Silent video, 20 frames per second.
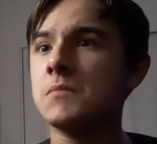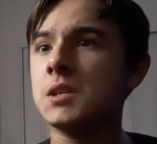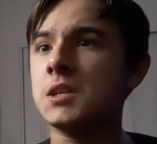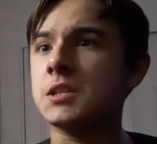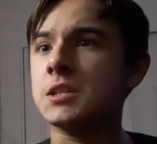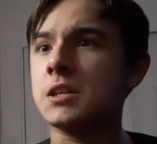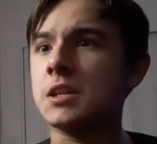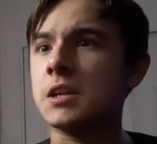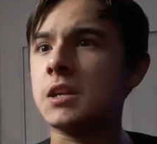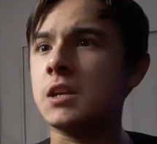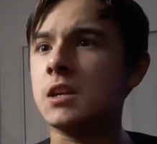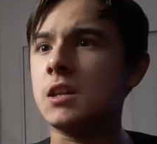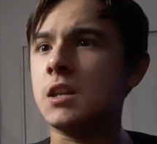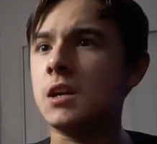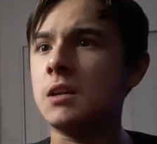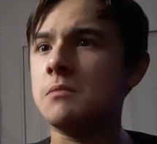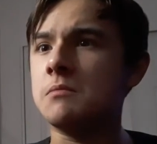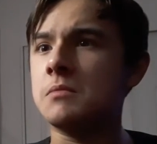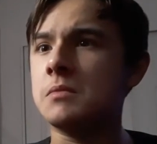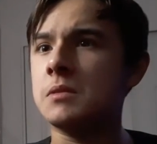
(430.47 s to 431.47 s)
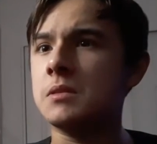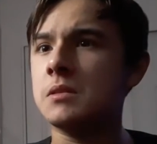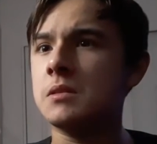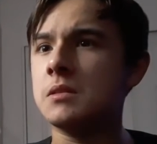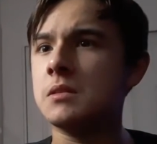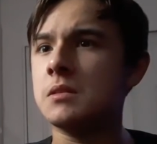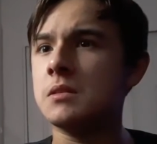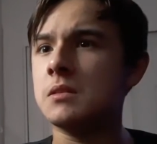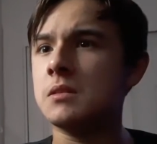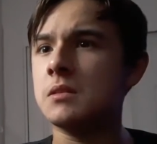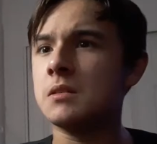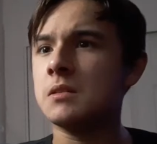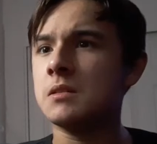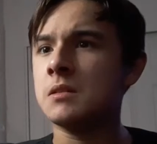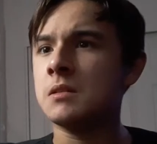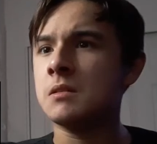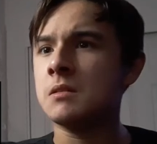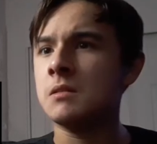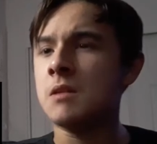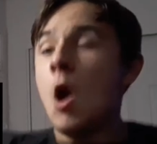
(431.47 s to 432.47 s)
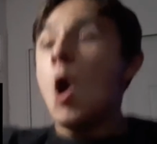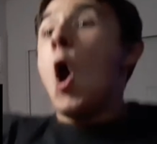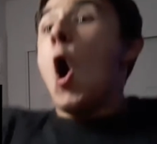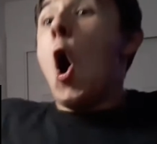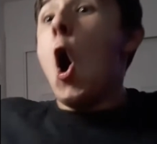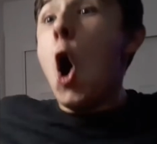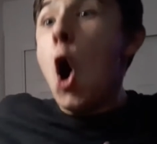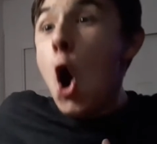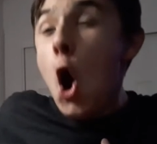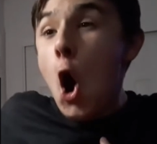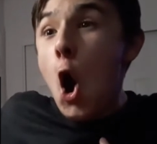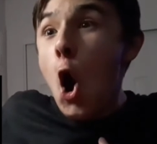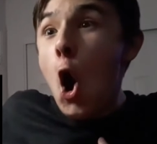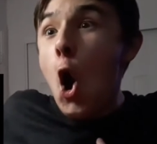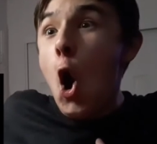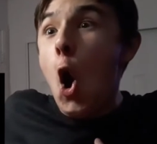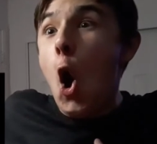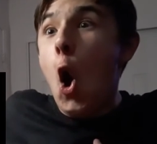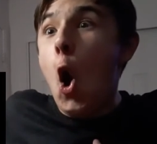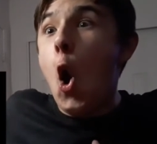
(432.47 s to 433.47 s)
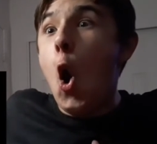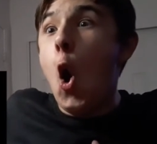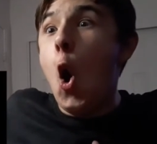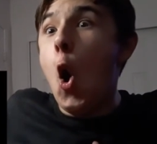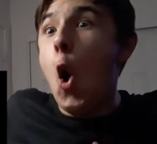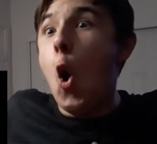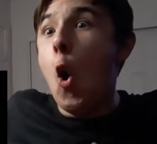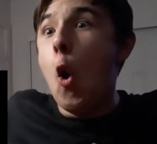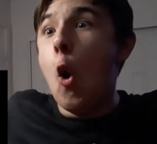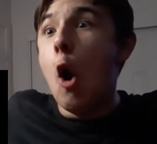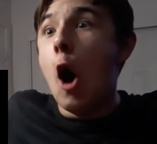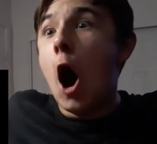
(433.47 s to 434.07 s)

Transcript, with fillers: He's gonna kill him. Whoa!